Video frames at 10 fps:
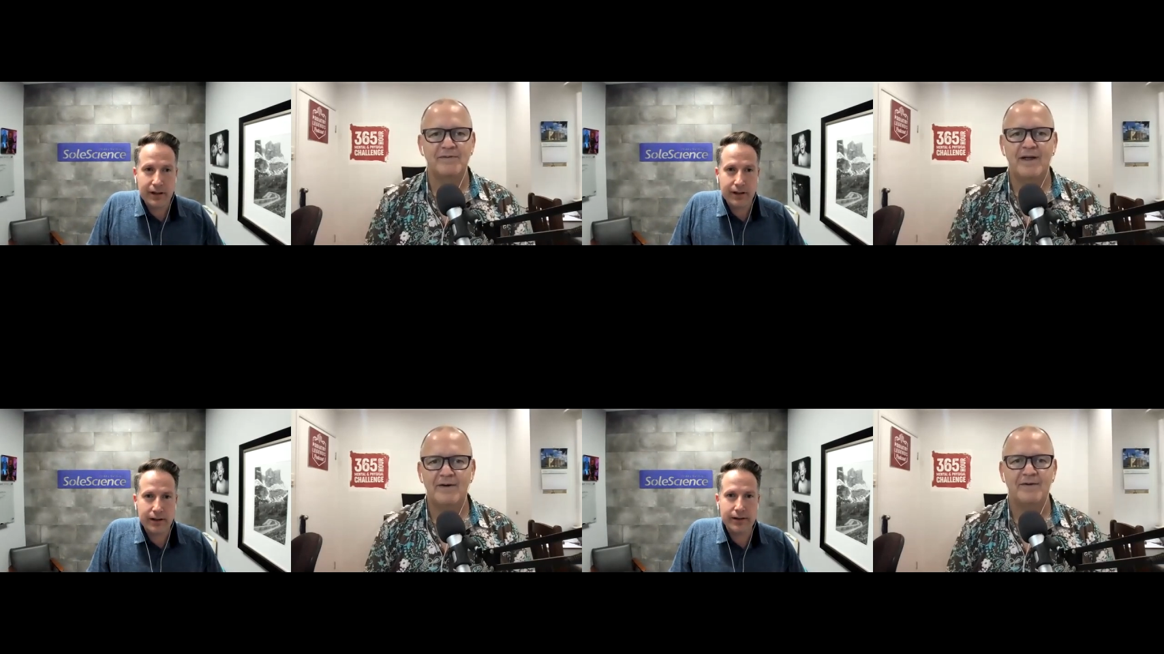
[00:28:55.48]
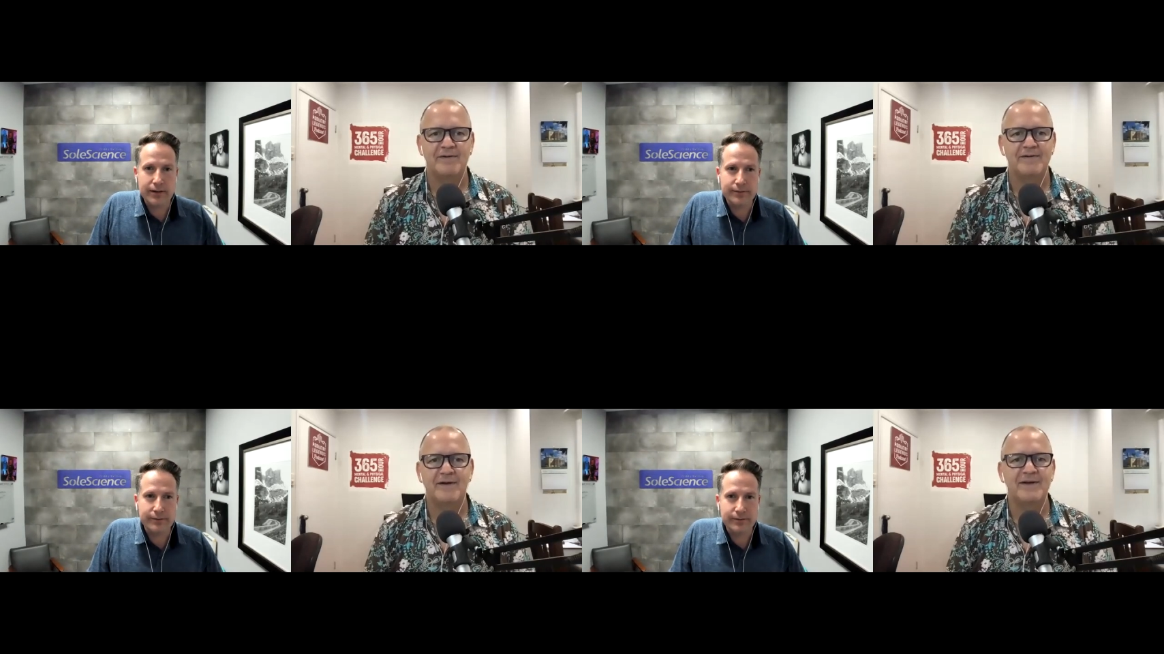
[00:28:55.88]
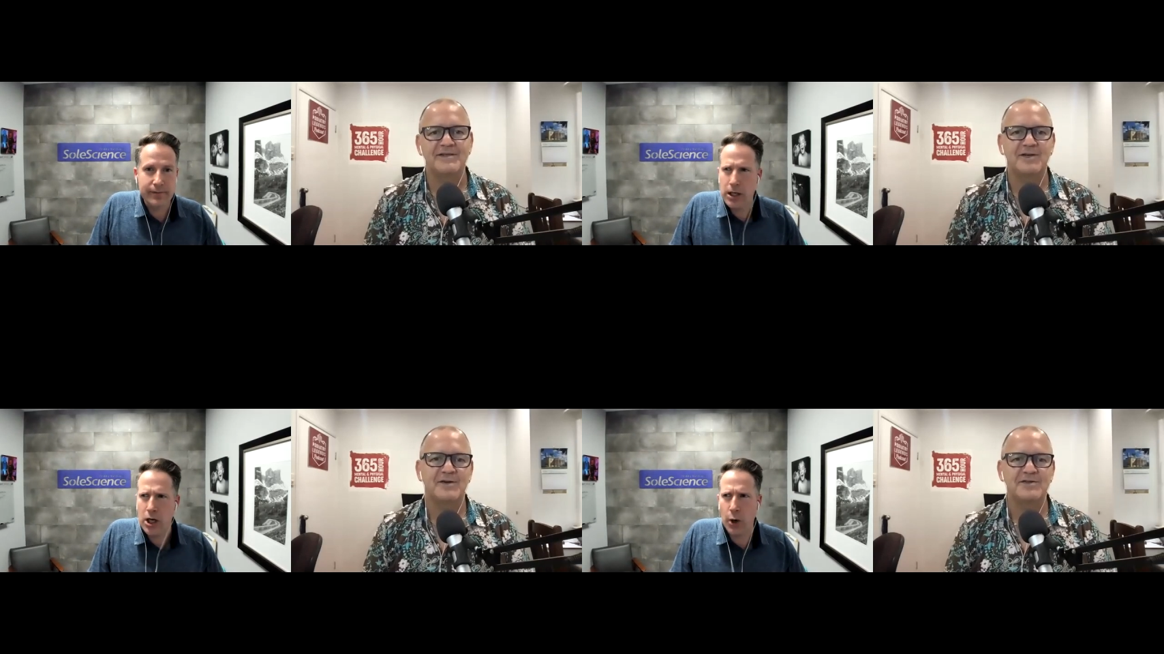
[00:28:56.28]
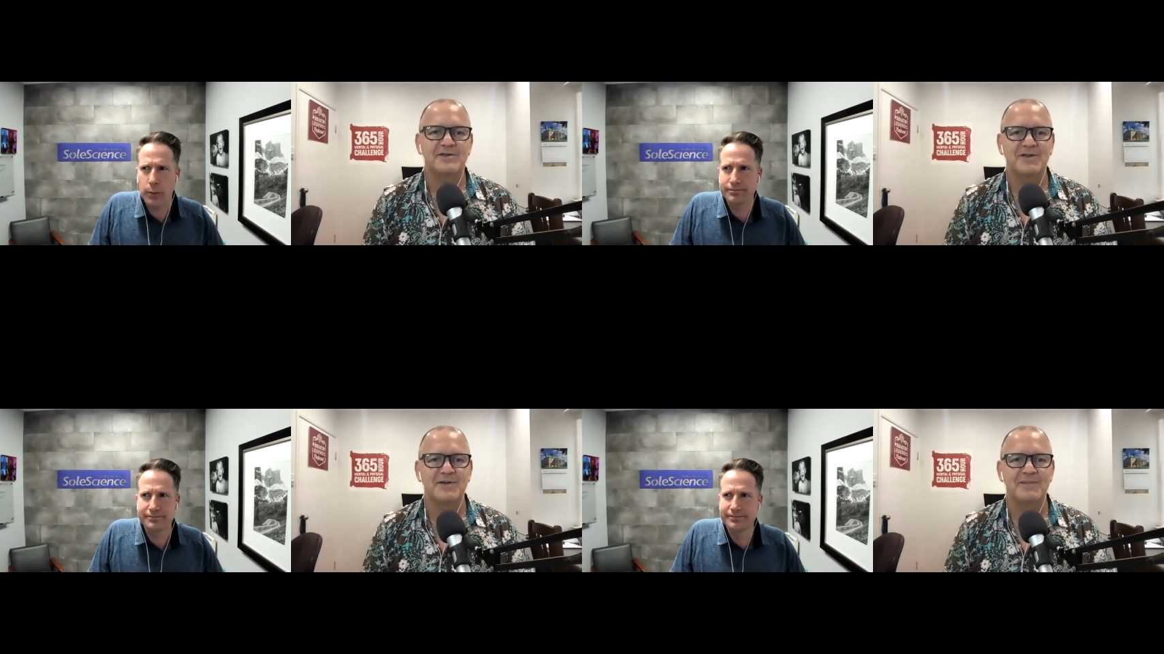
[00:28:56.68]
Speaker 1: No, no, it actually costs
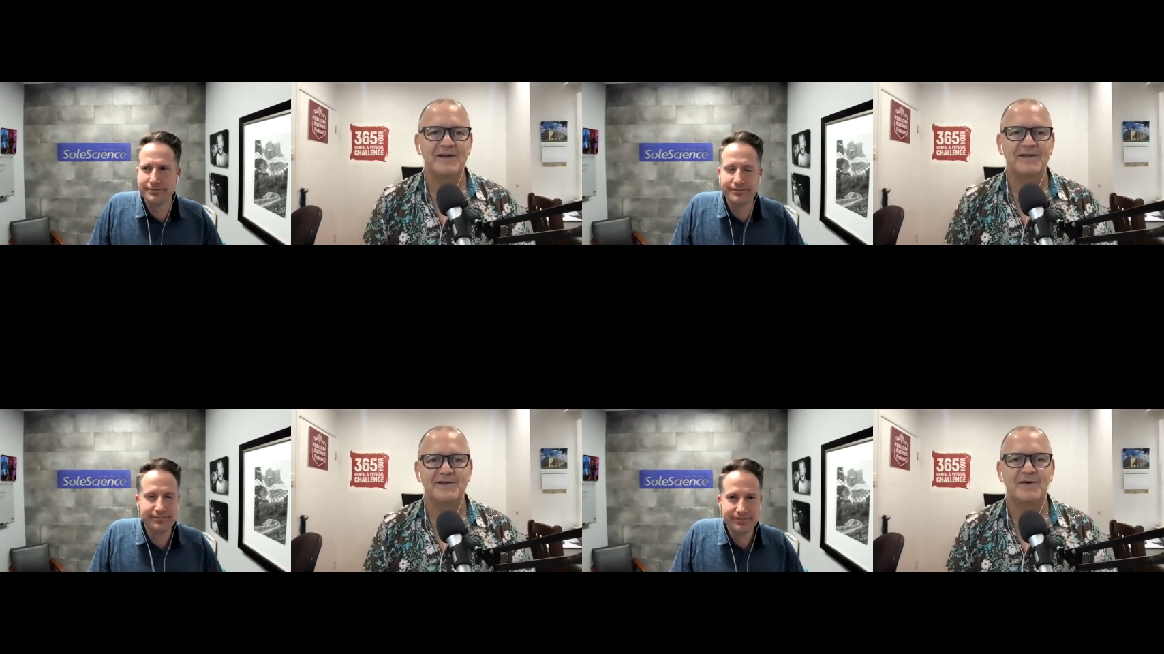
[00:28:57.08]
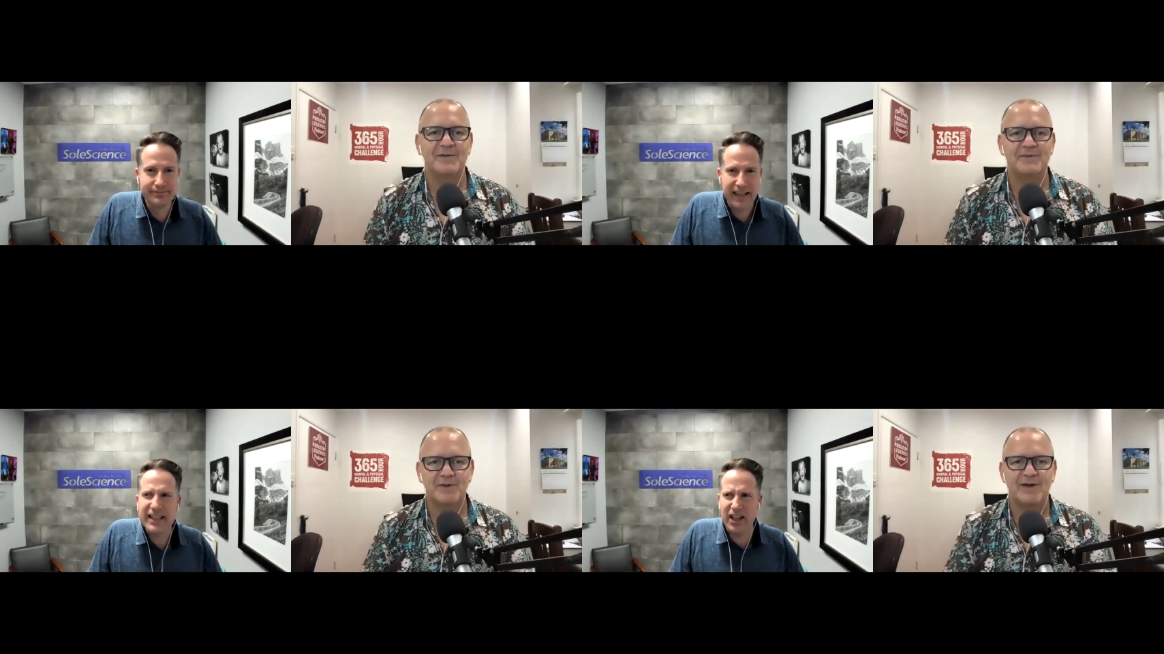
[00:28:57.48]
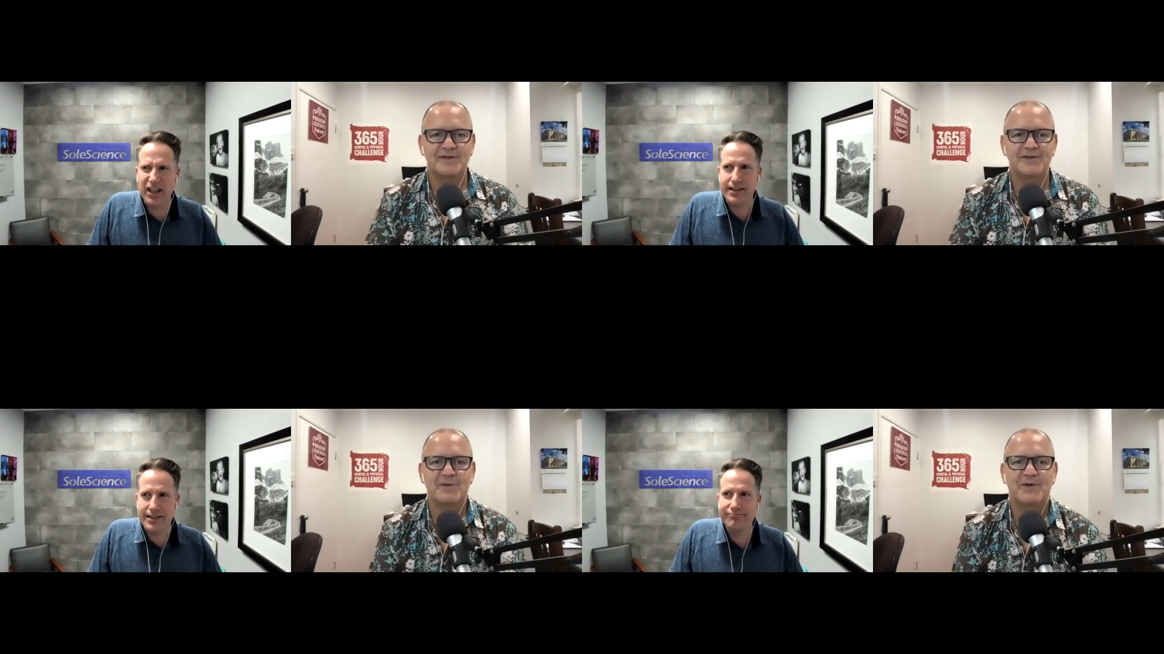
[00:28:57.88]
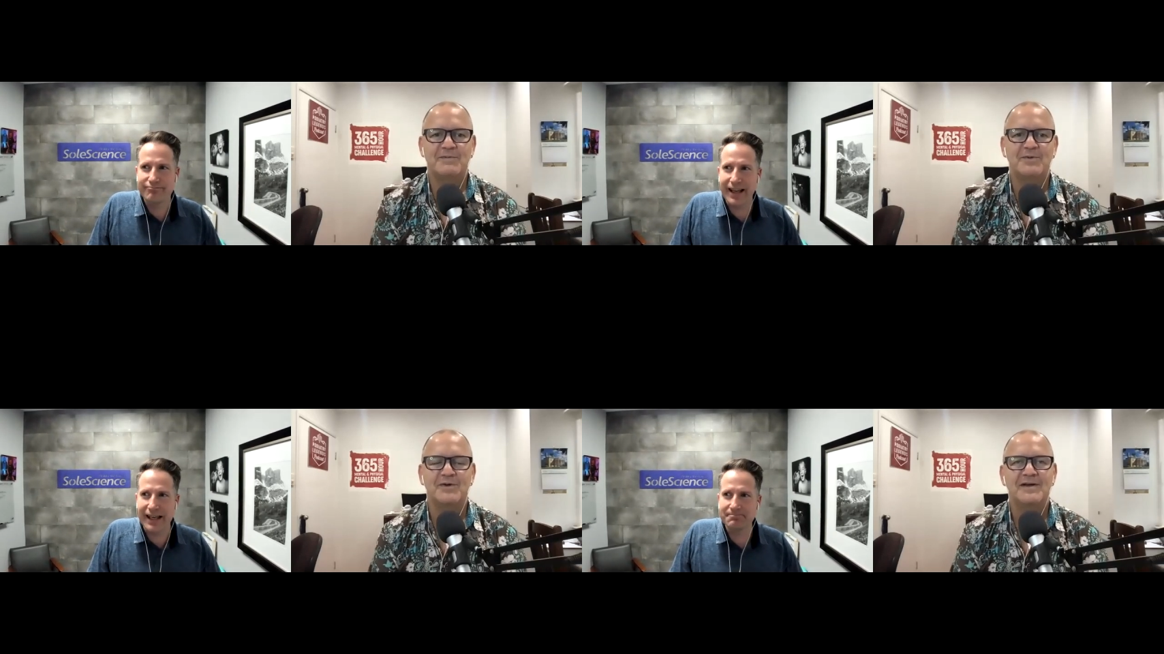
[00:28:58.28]
you a lot of money and time it to does. actually write a
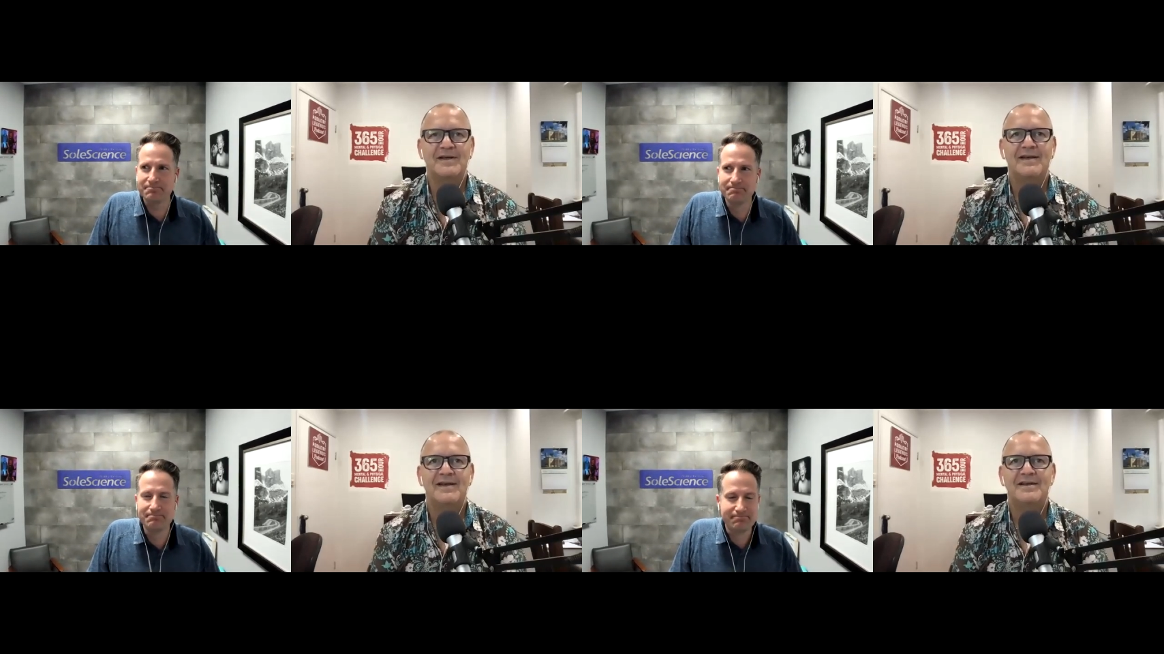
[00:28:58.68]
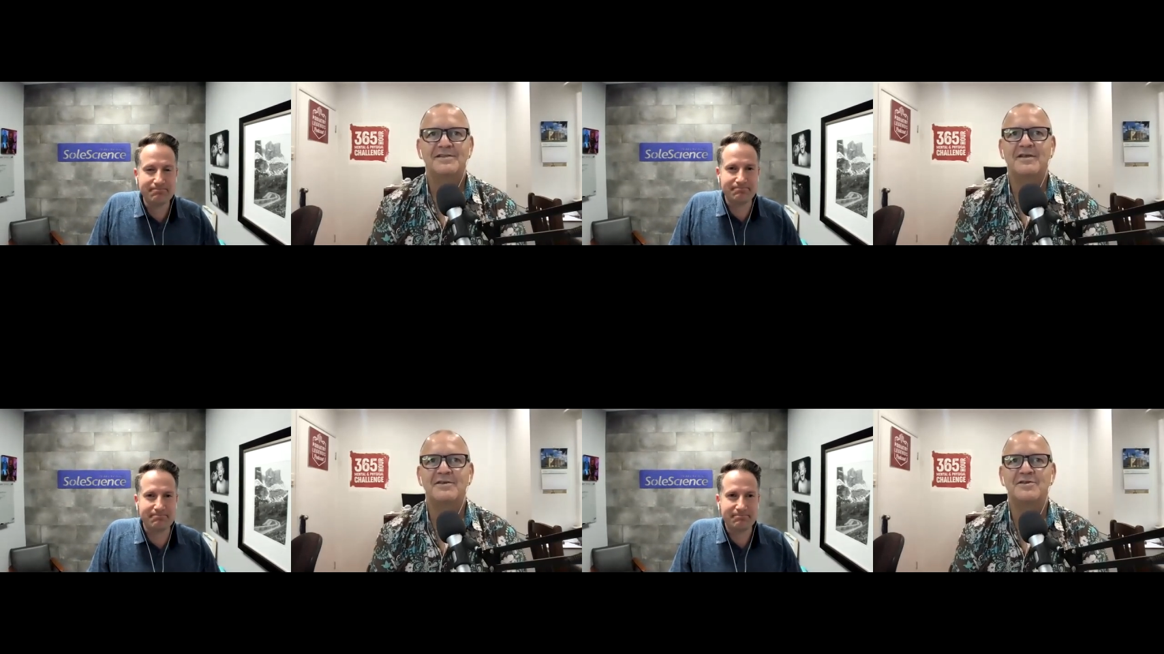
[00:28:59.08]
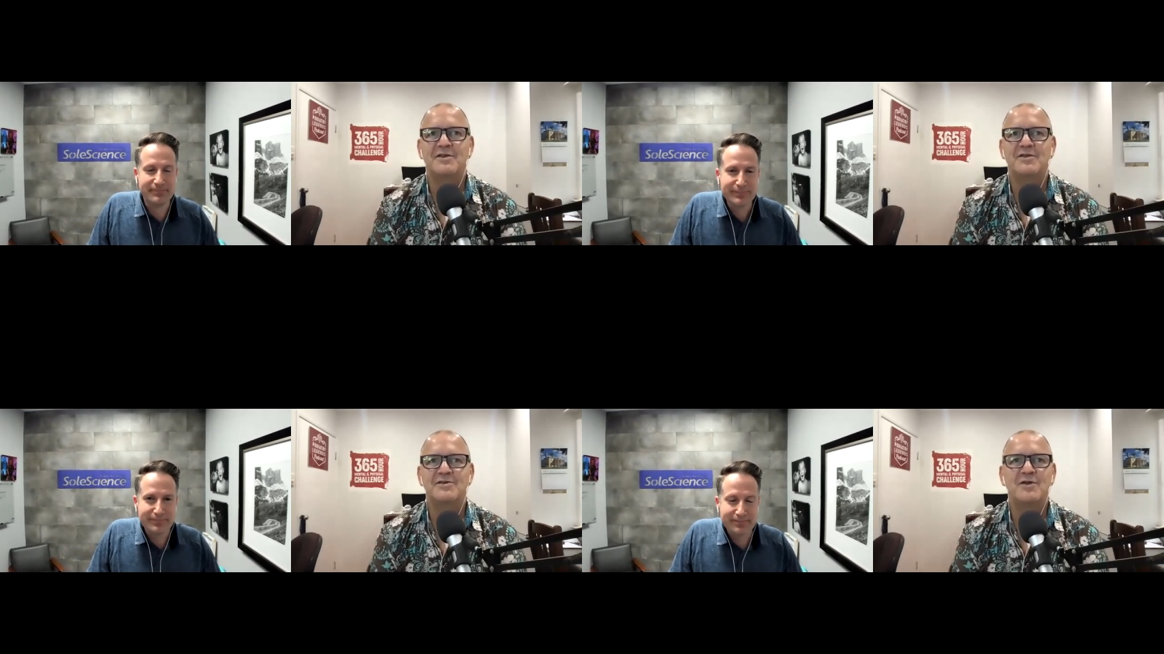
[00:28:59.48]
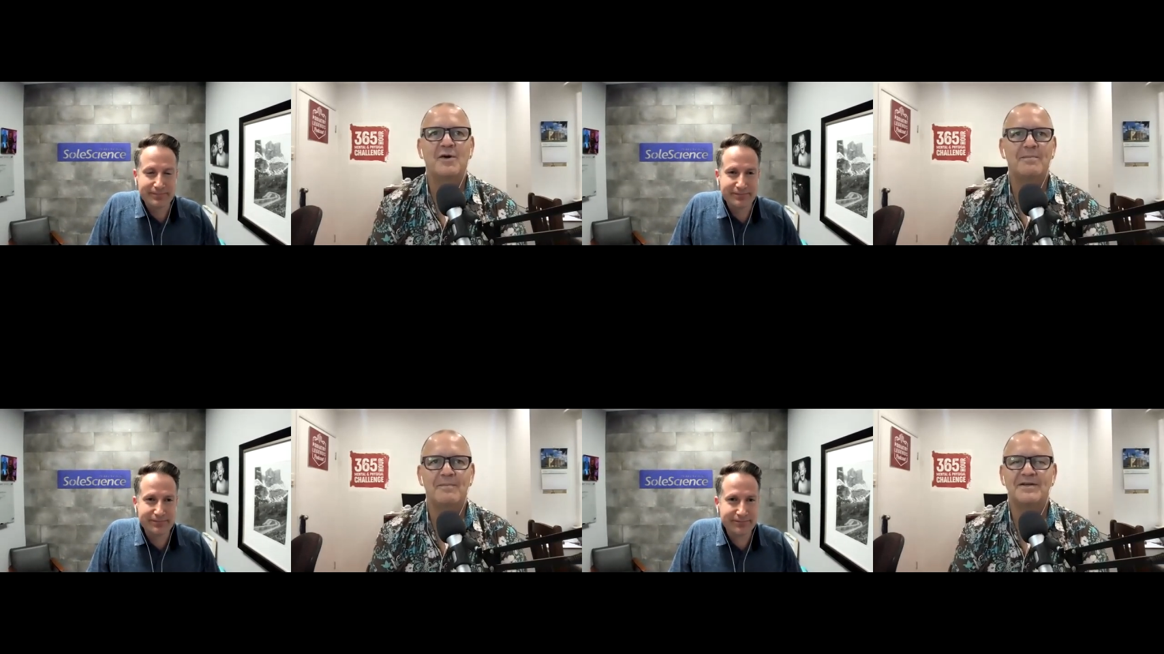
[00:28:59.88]
yeah. book. Mm-hmm. So there's, there's
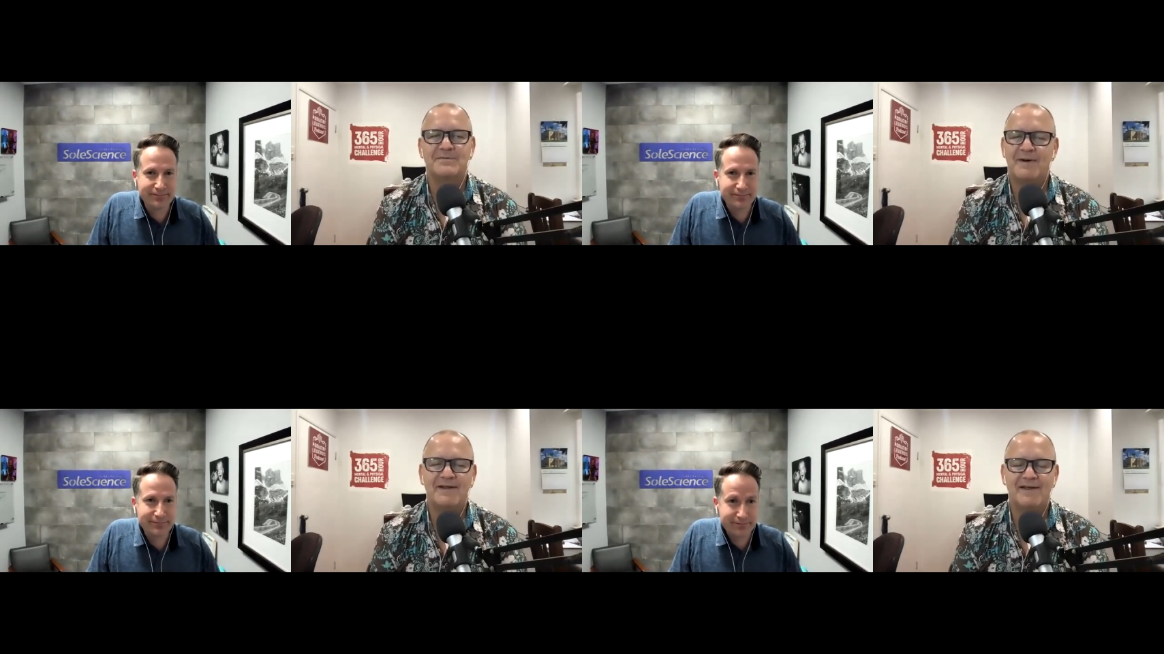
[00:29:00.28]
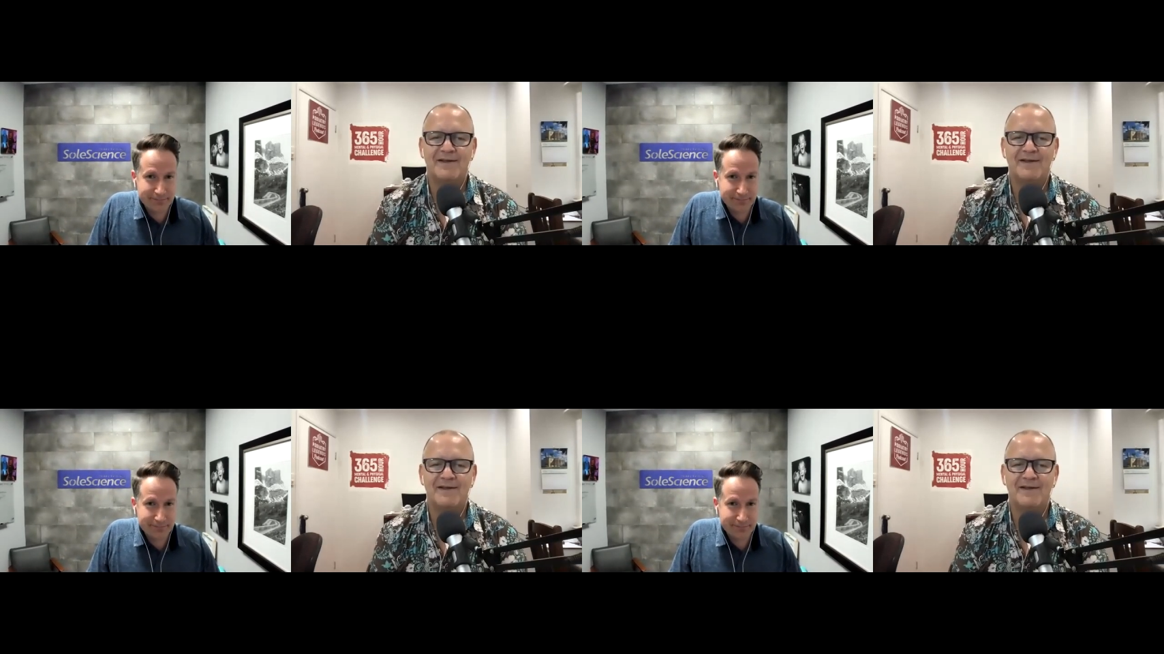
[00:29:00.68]
not much money